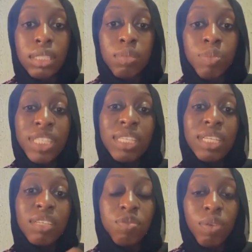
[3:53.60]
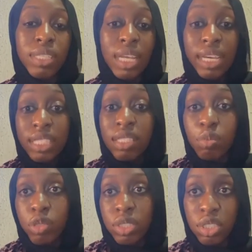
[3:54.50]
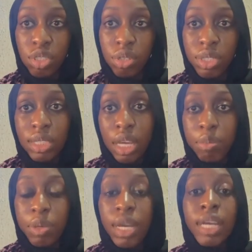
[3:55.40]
basically influenza A is the most dangerous type.